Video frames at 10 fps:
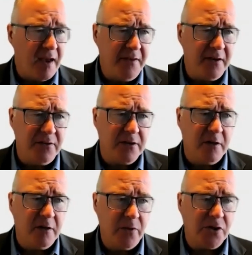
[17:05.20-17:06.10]
I think on the
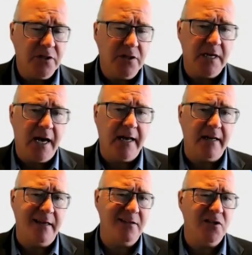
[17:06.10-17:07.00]
commercial side,
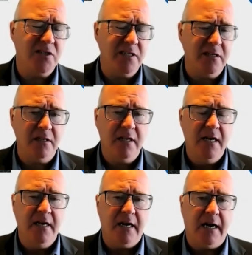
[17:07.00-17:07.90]
I think there's still
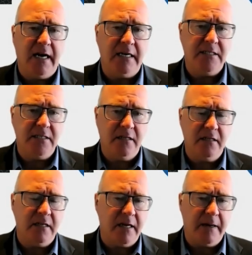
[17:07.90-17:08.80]
uh,
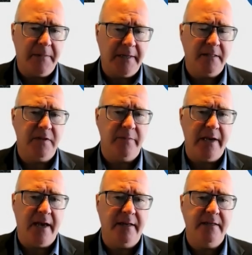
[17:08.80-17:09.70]
still uh, pent up
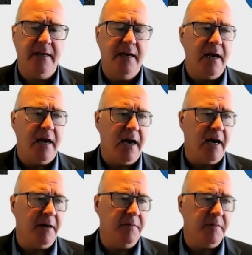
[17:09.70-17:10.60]
demand,
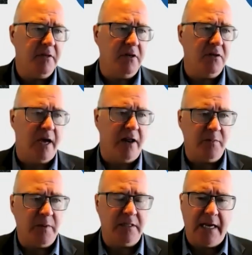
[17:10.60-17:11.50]
um, you know, kind
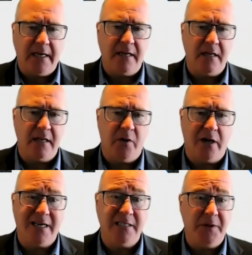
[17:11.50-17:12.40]
of being taken in the
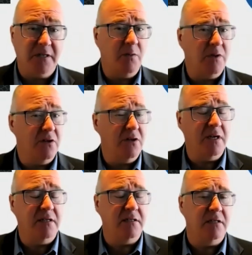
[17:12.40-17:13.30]
market, especially when you
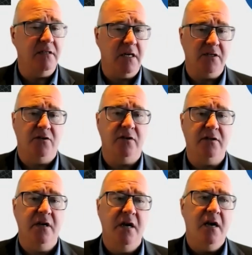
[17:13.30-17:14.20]
look into
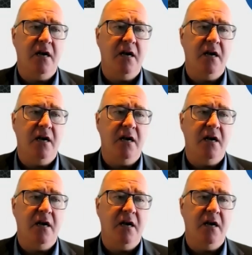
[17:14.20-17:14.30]
industrials.